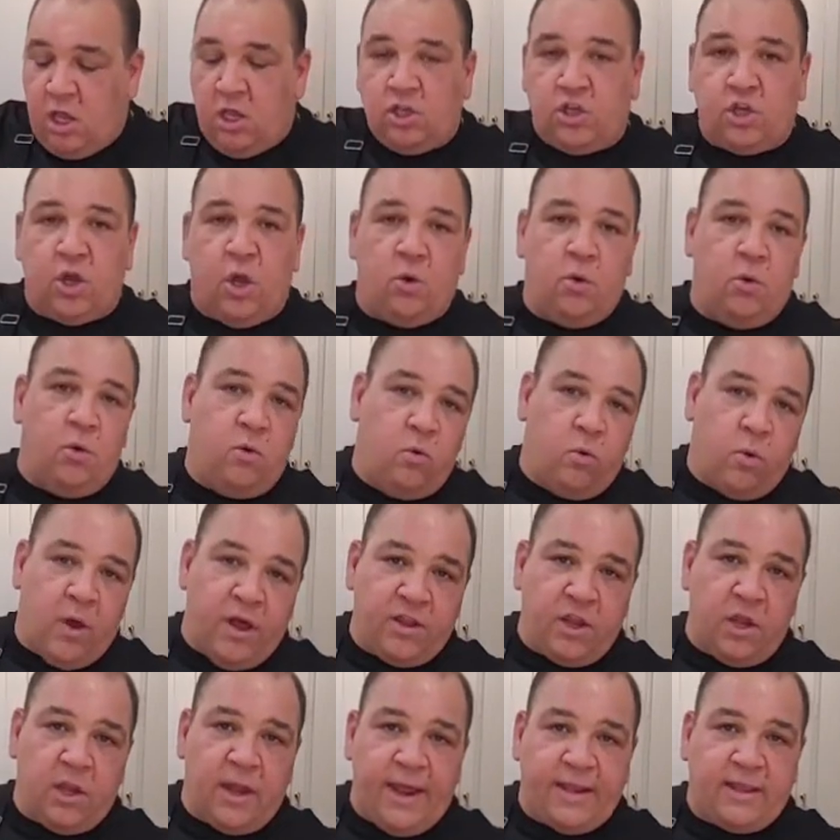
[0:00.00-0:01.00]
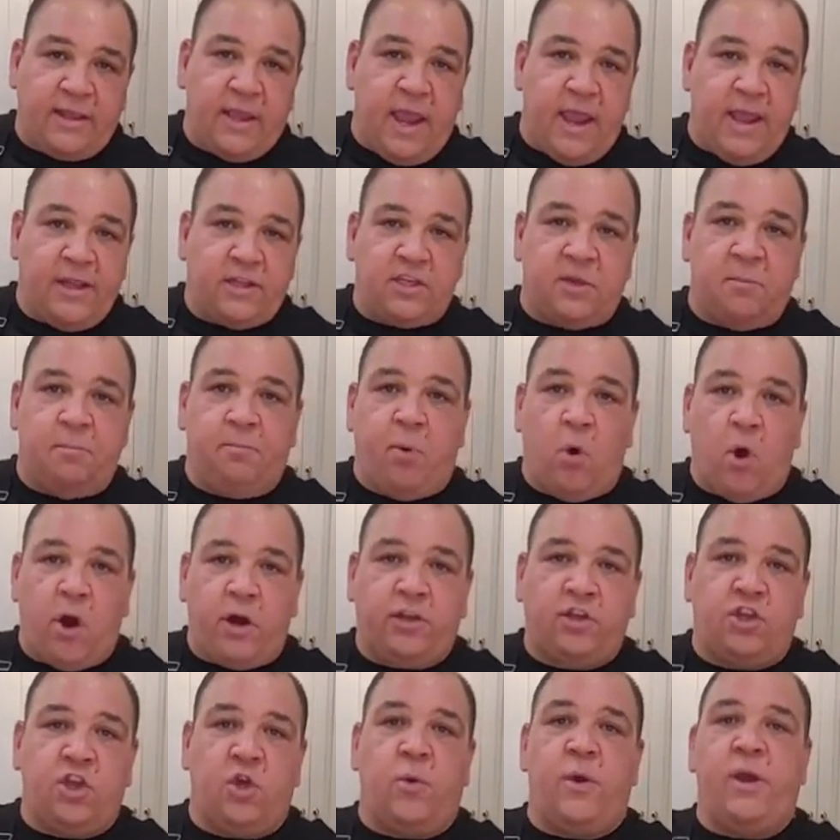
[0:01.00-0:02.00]
So whether you like to add some
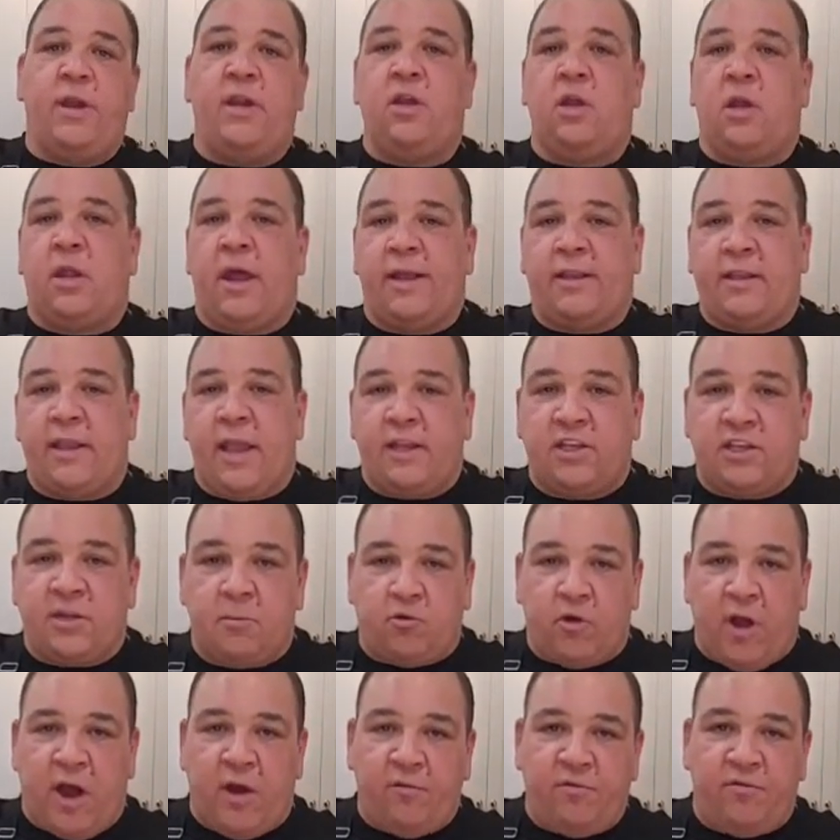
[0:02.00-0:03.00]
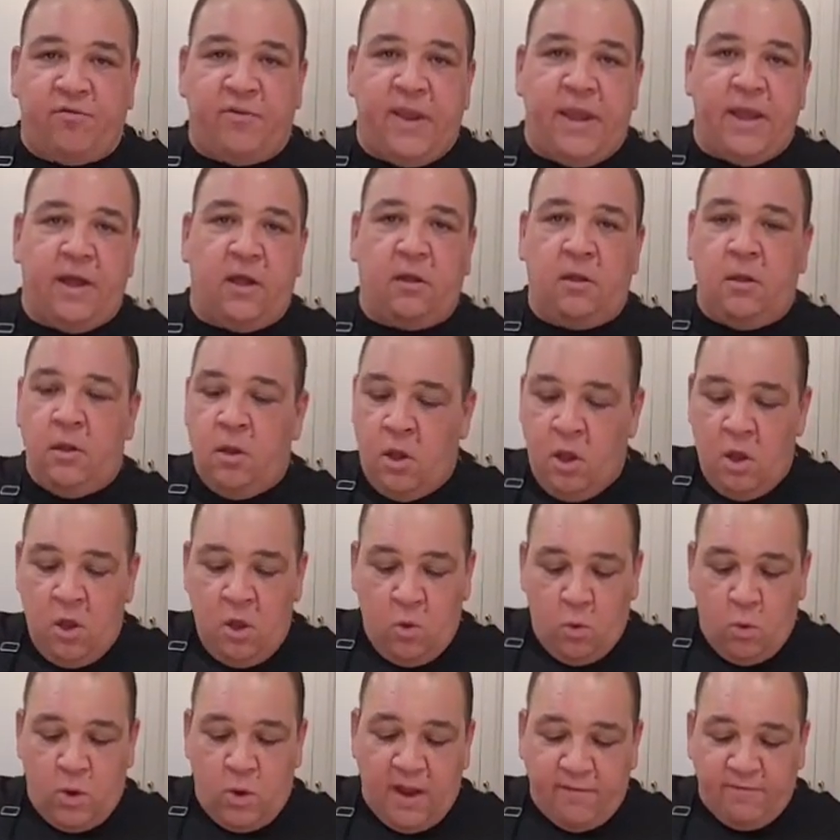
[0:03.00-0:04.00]
pork to it, you like to add some ground veal,
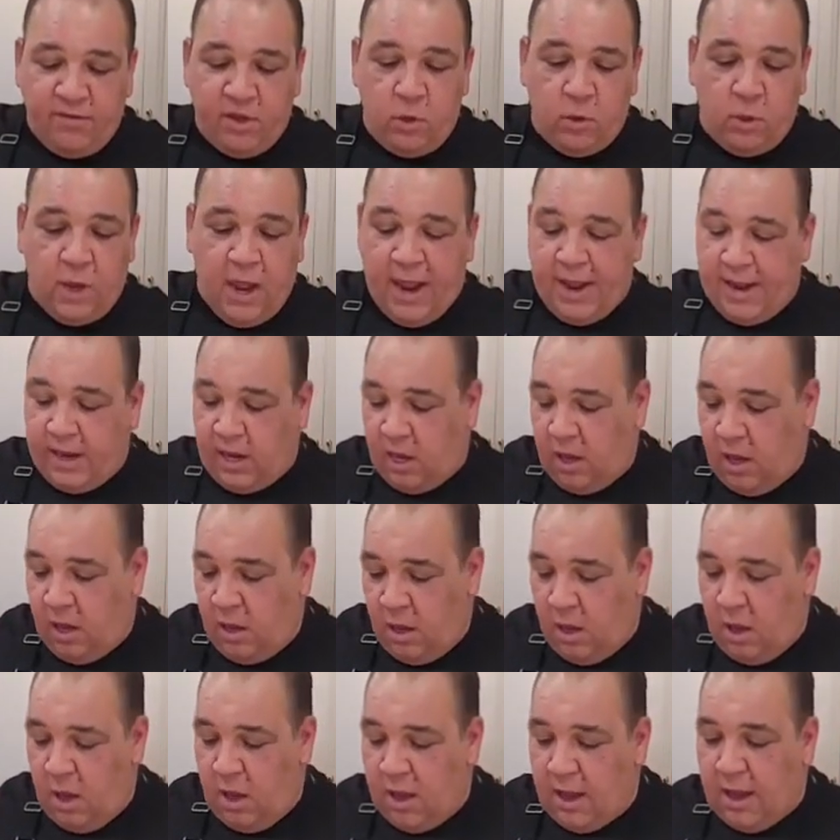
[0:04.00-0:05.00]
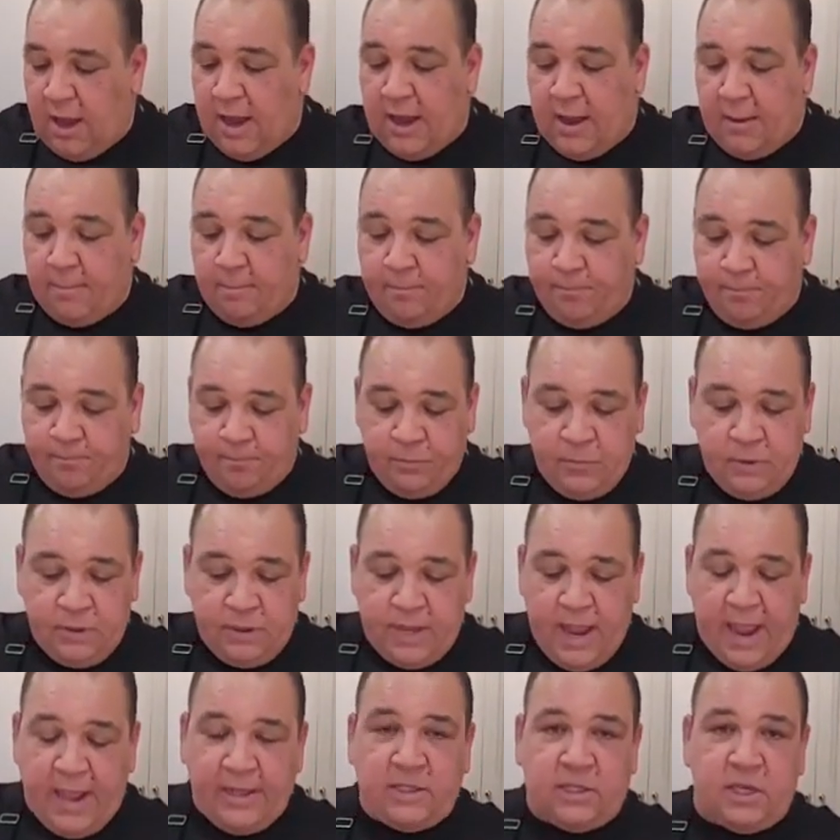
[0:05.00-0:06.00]
whatever you like,
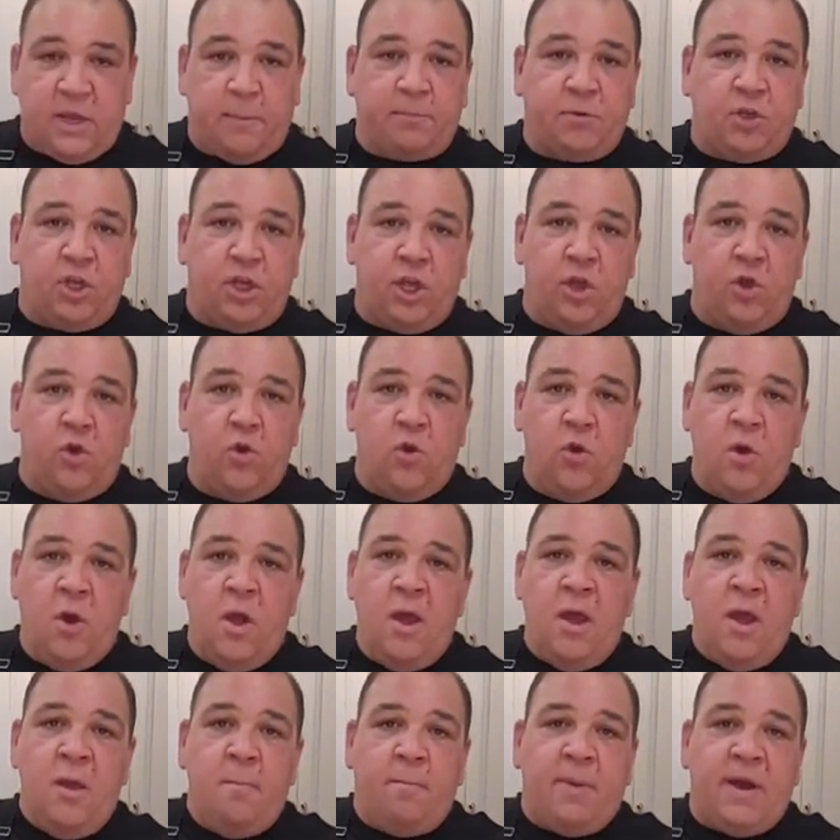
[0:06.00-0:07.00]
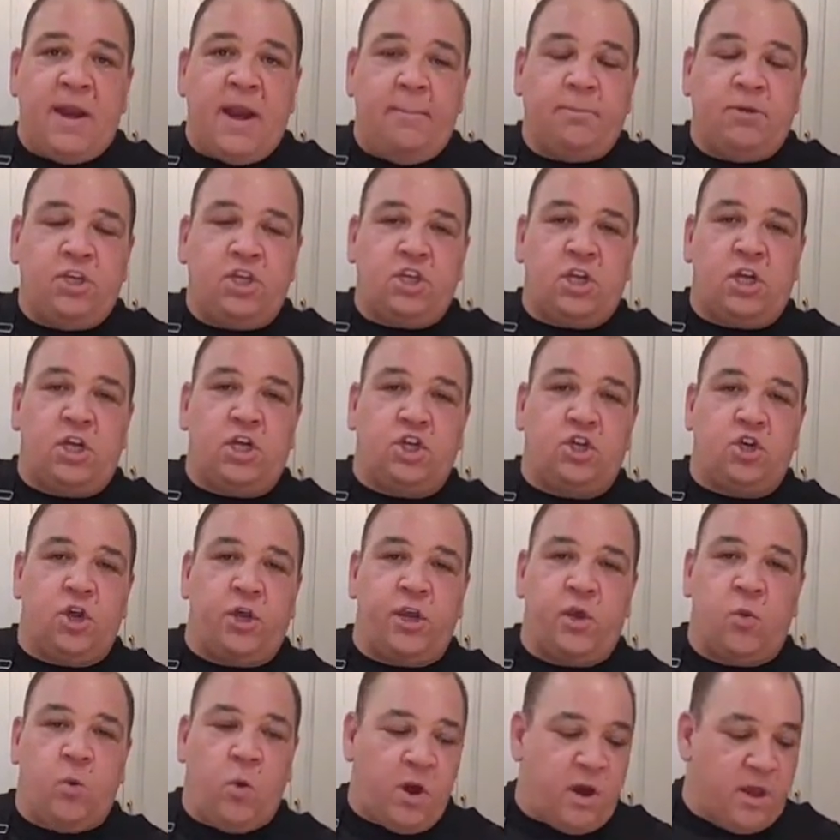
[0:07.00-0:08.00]
that's up to you. But I'm just going to show
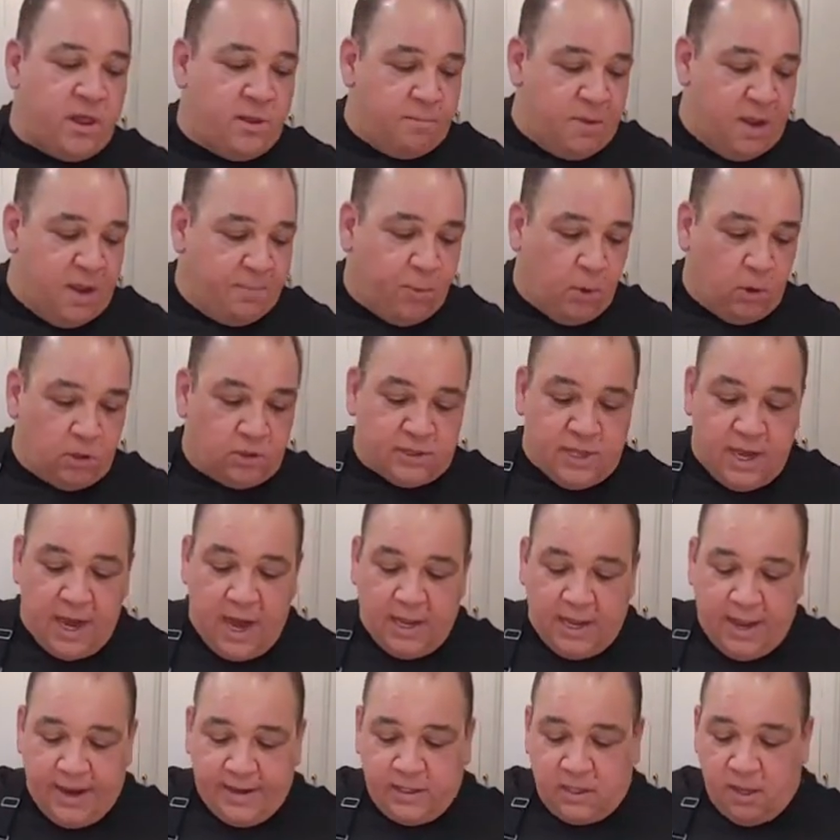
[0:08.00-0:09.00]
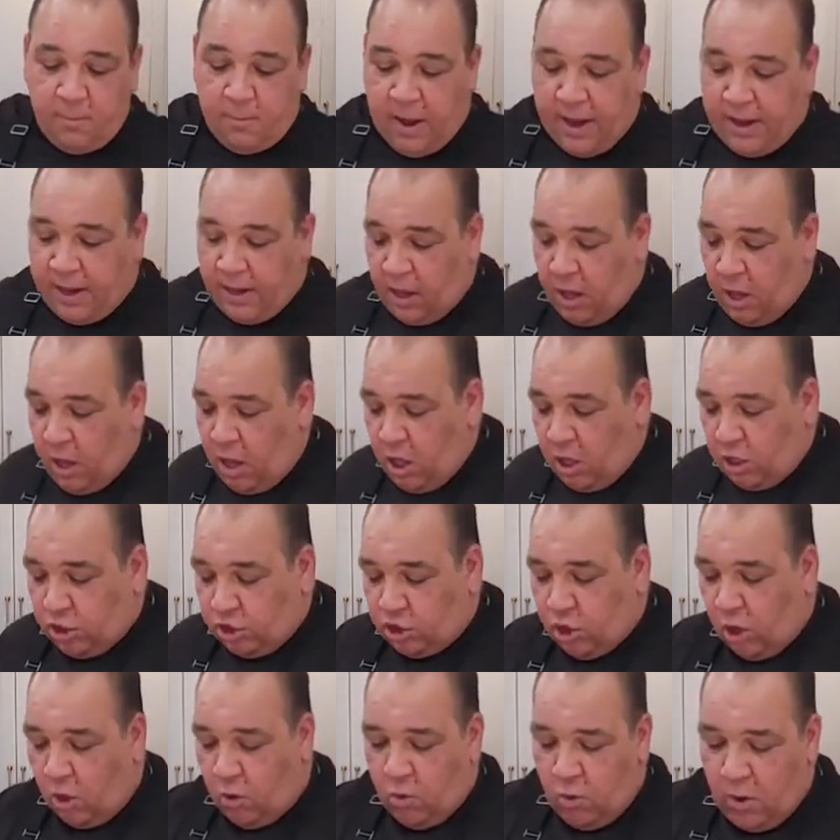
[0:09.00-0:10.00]
you one of the meatballs that I like to make.
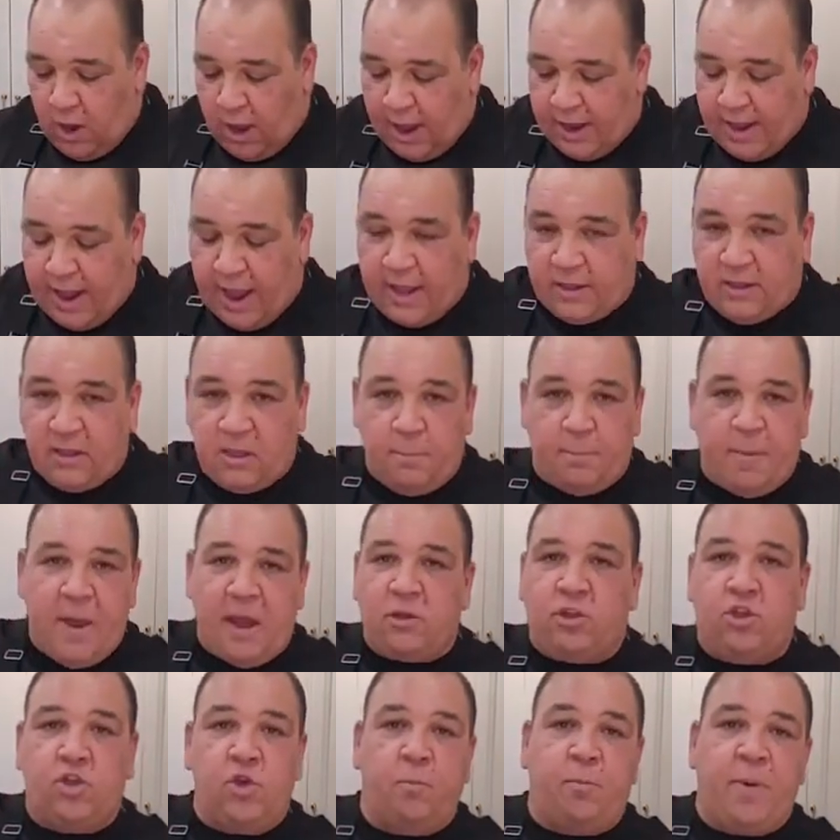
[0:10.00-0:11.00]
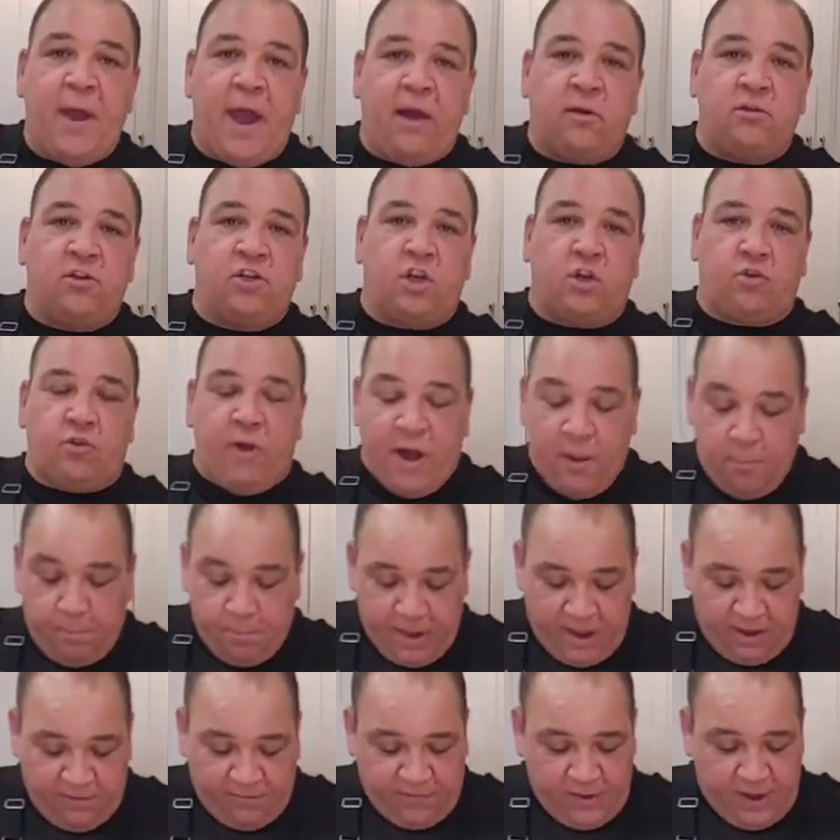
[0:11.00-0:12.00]
So I got about 2 pounds of ground
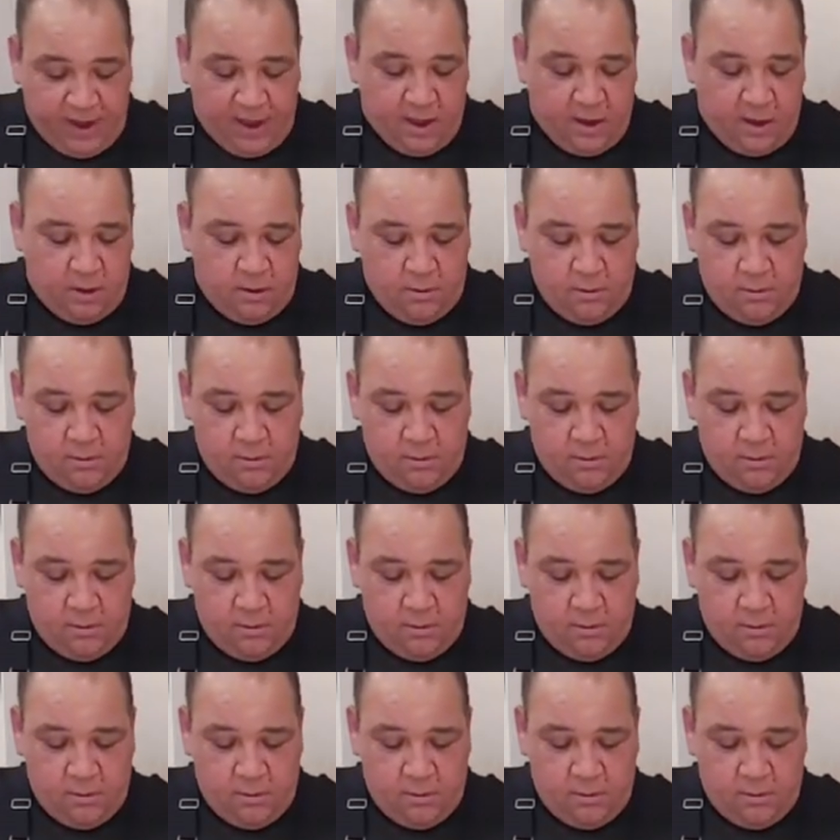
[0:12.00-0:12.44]
beef here.